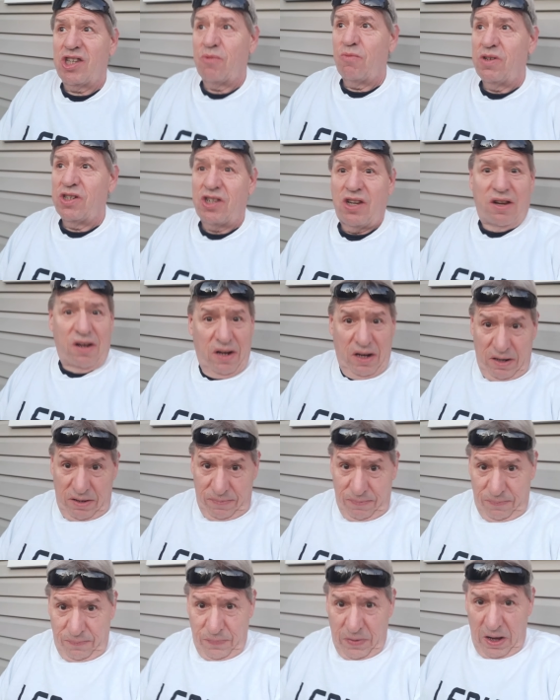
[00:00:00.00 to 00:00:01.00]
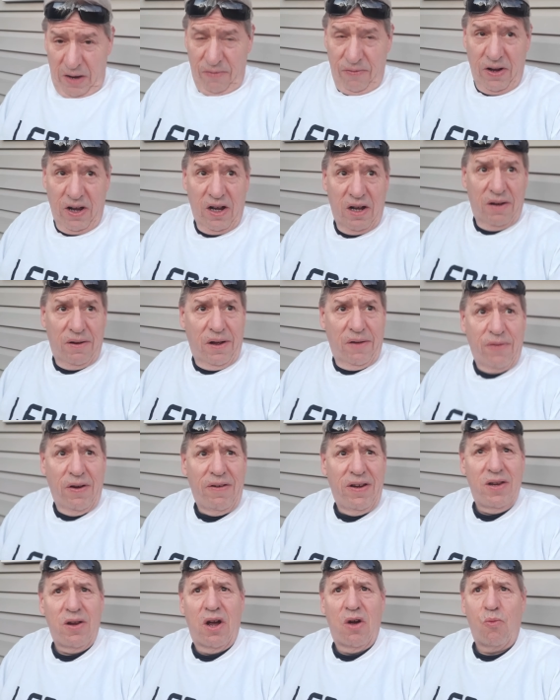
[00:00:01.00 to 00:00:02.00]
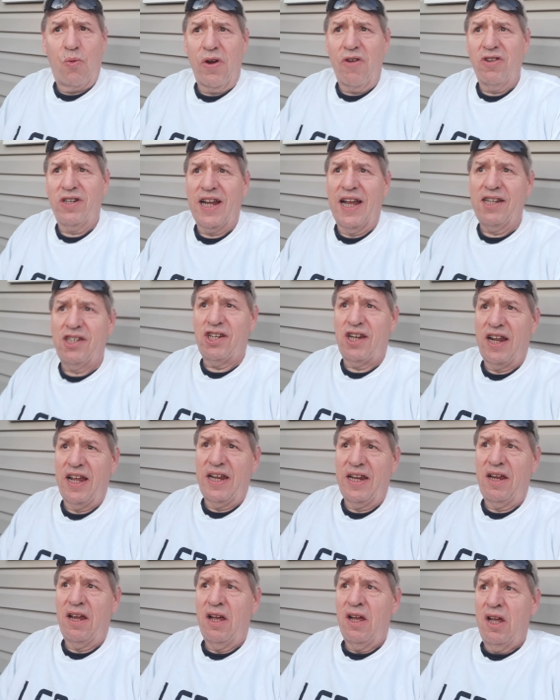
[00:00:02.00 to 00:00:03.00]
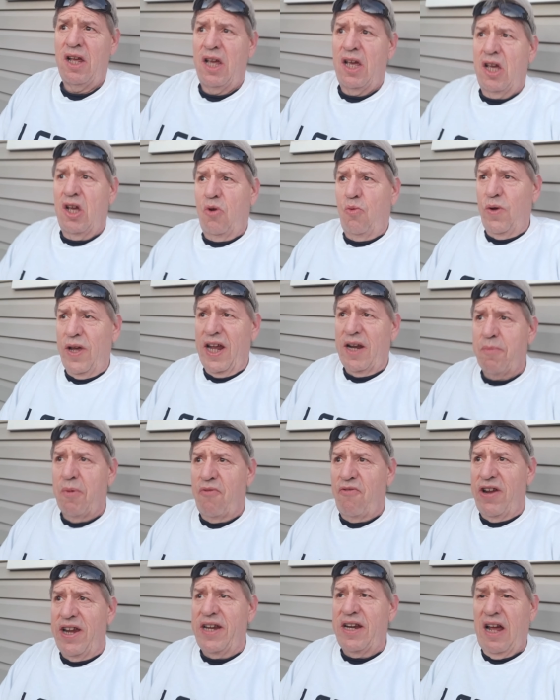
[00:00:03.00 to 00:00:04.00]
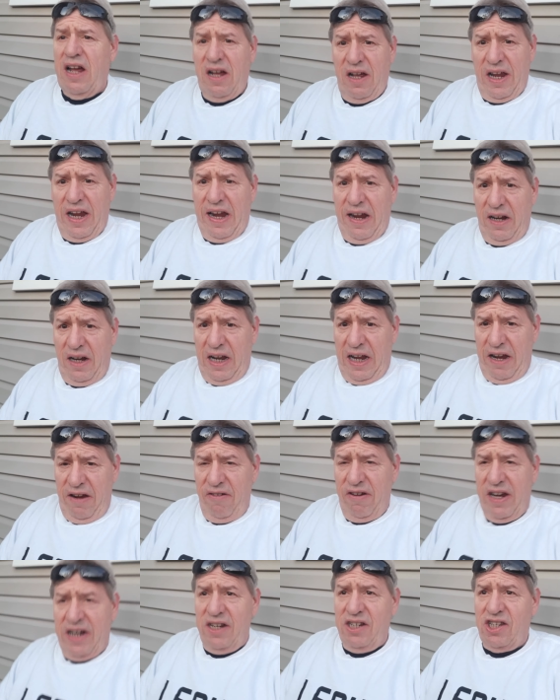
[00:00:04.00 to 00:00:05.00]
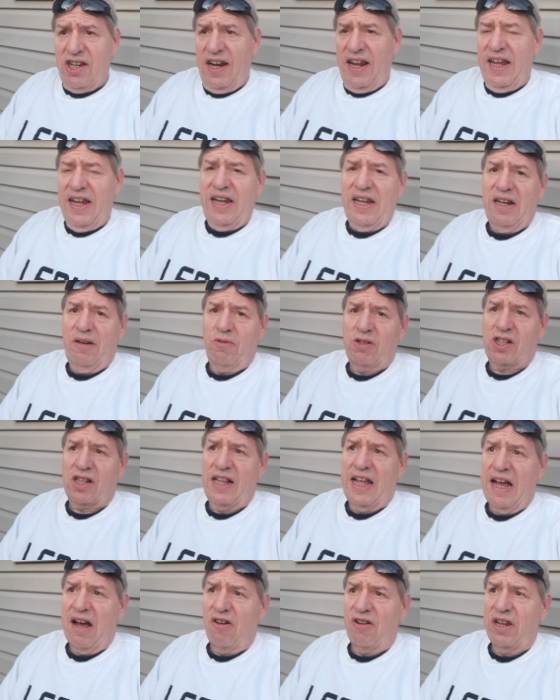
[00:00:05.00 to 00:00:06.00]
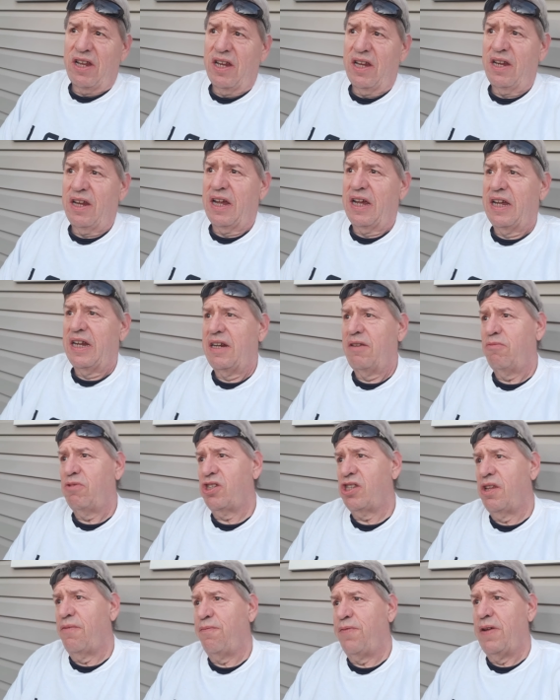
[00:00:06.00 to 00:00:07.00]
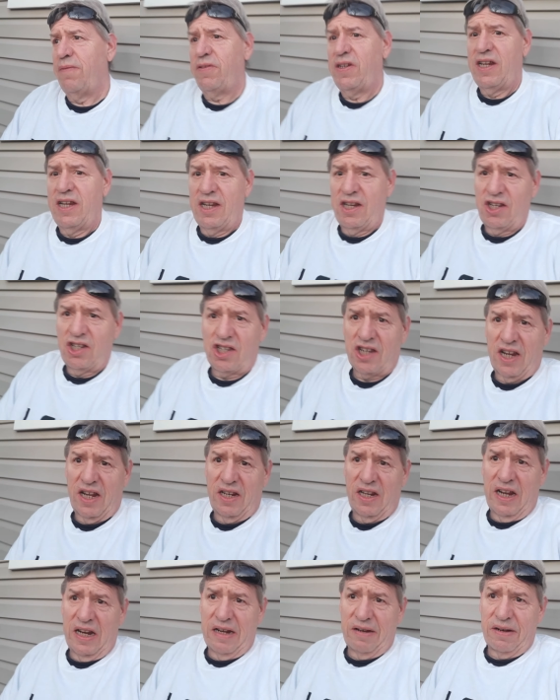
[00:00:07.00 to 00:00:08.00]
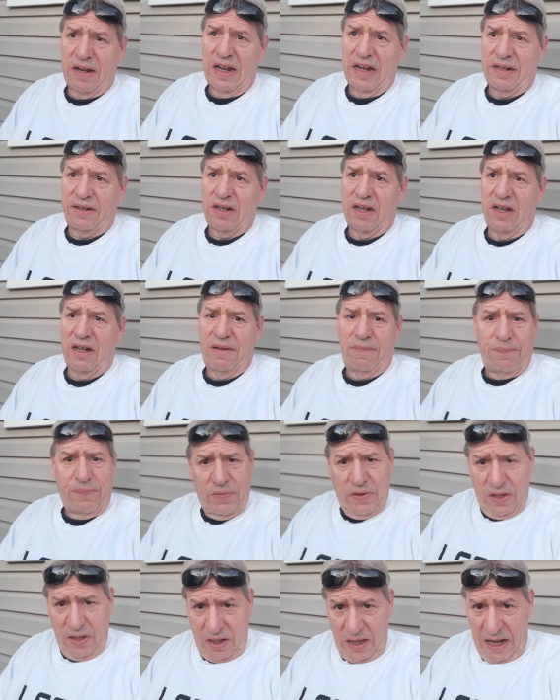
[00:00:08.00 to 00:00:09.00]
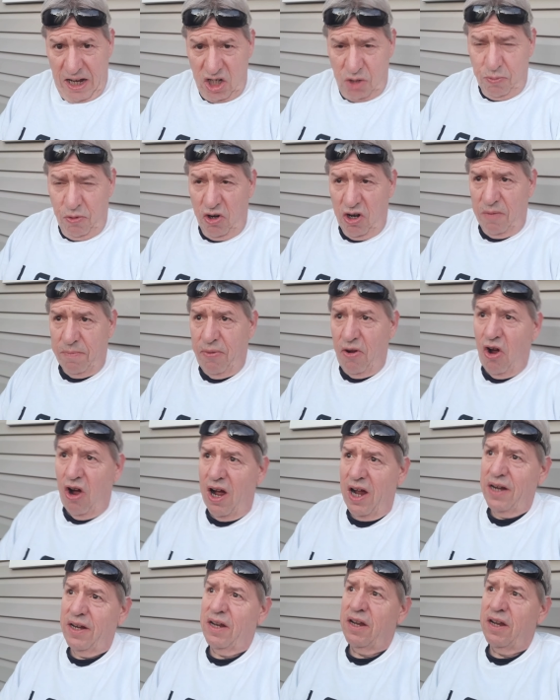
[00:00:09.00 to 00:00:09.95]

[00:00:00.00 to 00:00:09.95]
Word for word: It was a a, a, a very uh, weird day today. We had a marine uh, air layer in today. It was cloudy and it was in the 50s, and then it uh, the clouds broke apart.